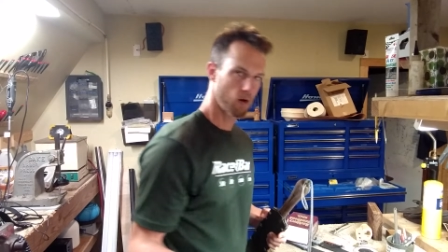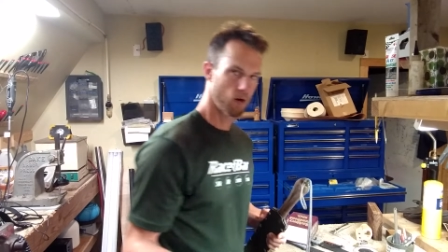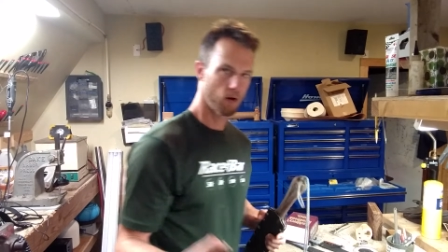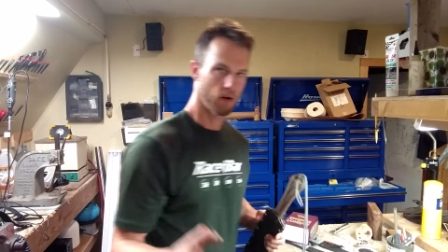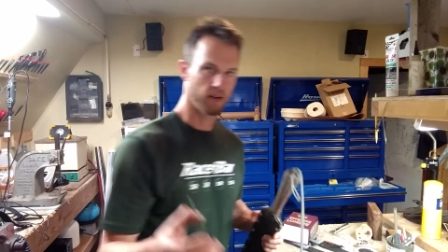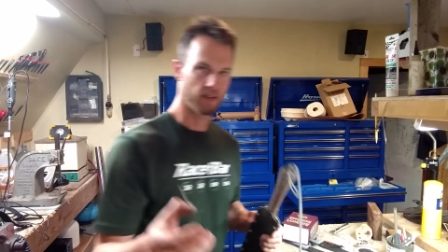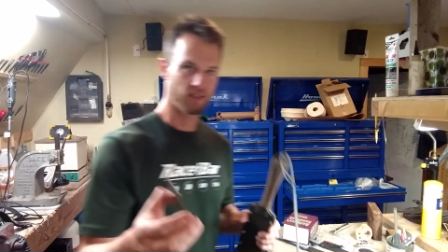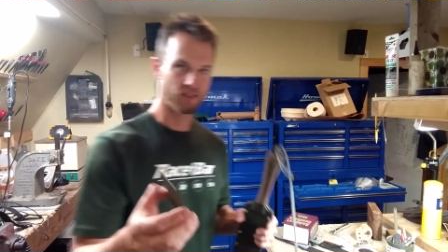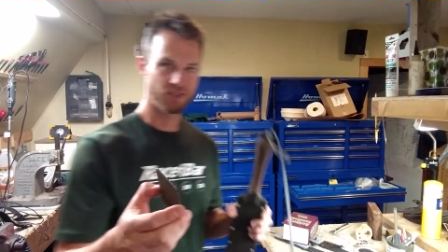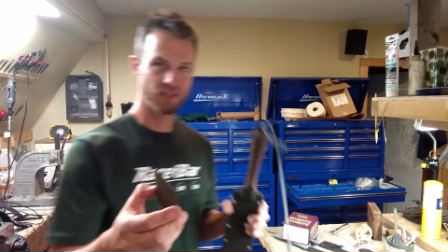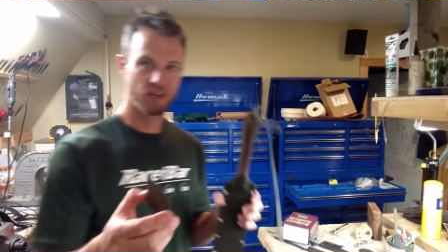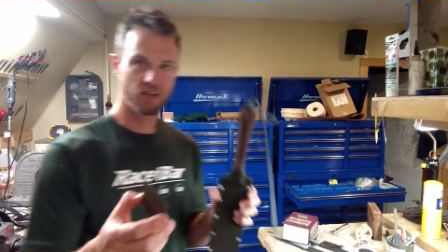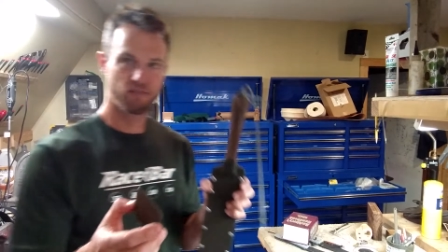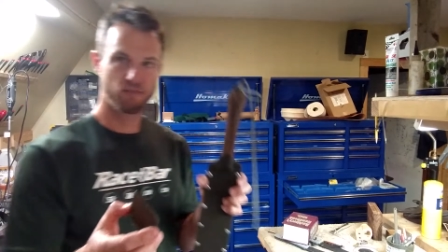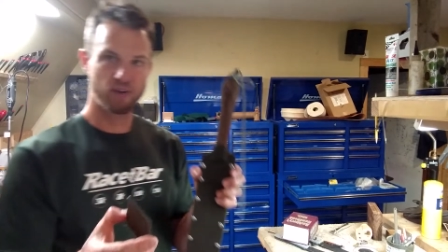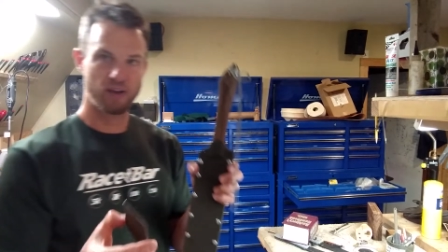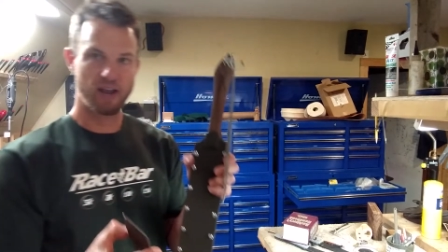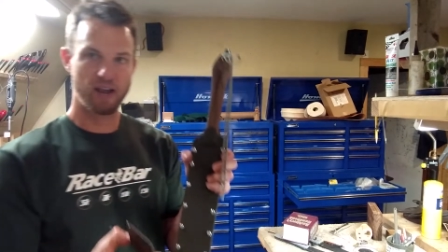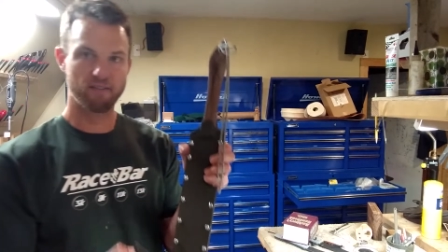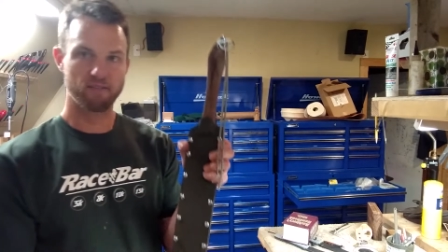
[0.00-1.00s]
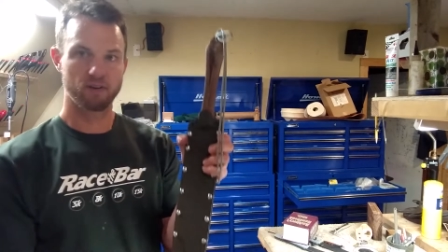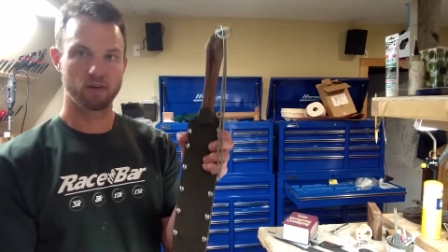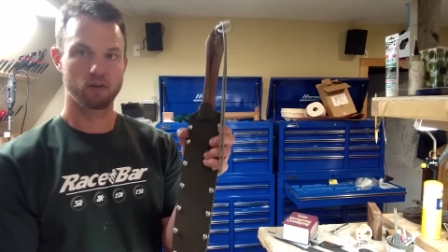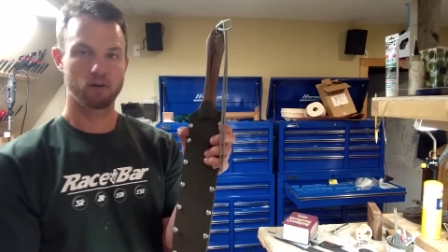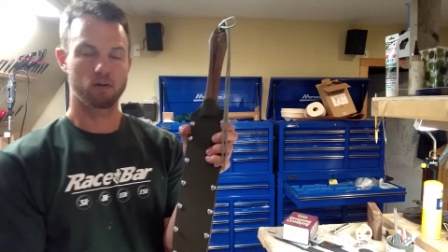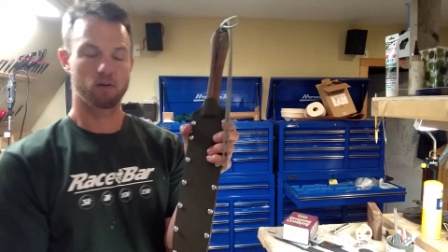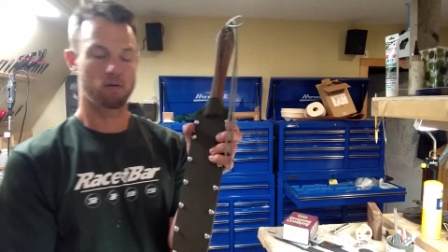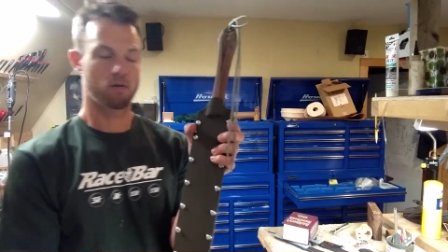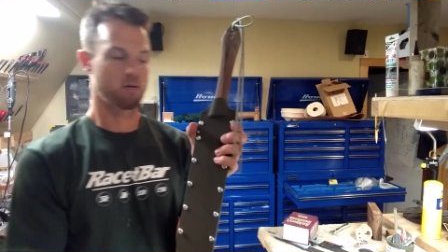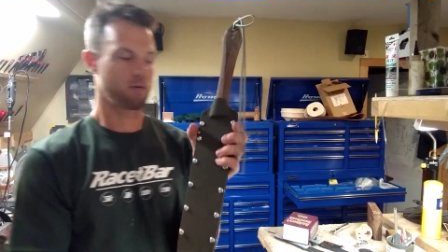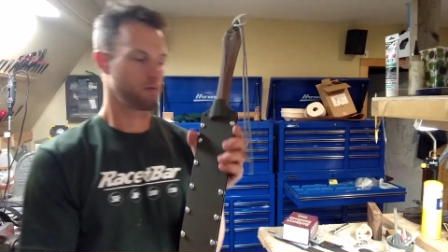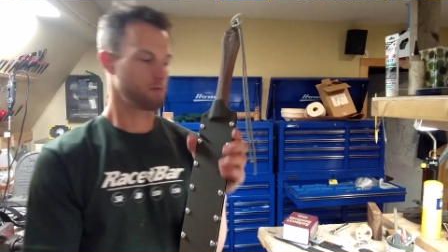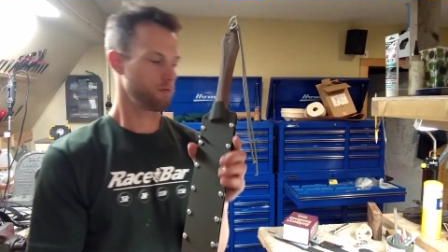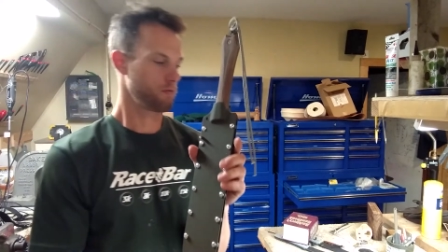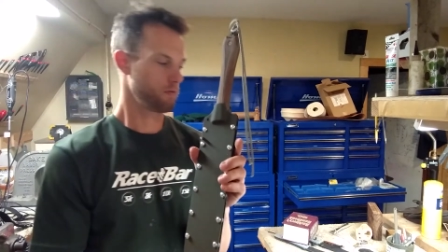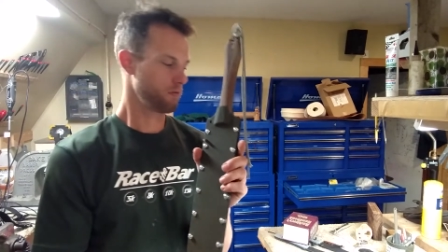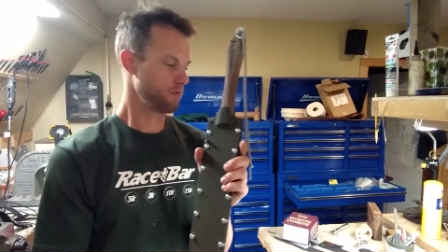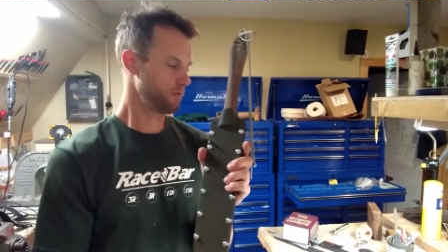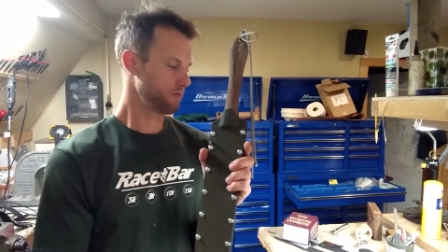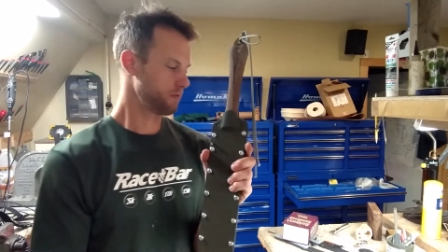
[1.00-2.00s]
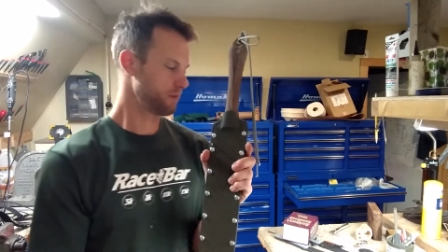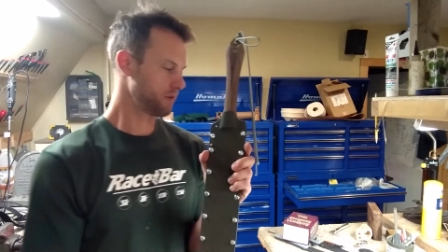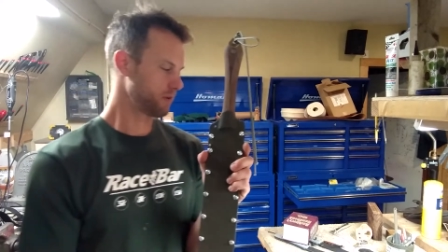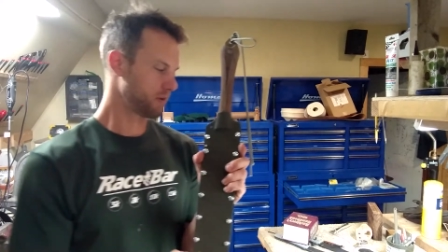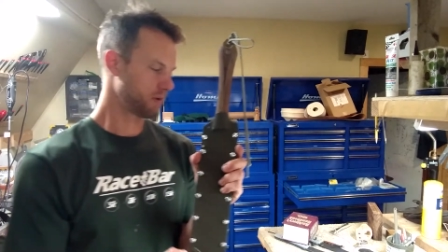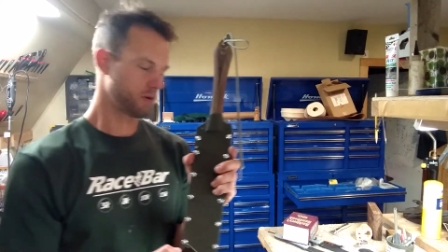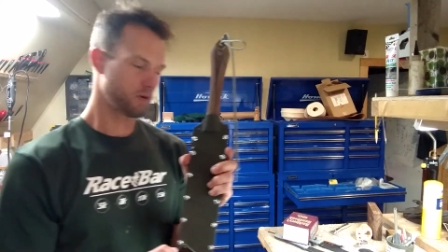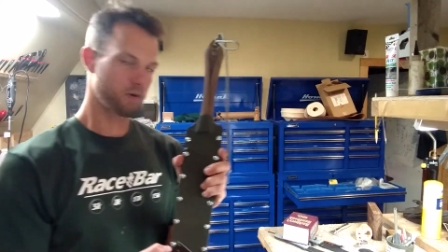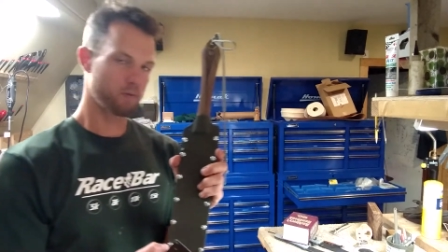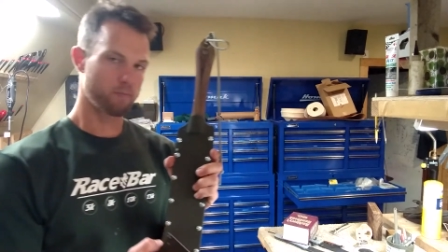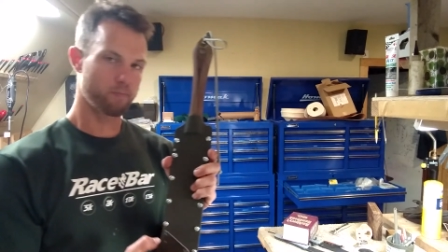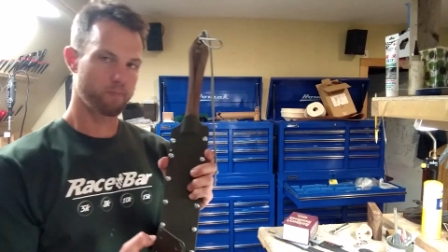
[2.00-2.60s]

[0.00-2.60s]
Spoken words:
instead of having the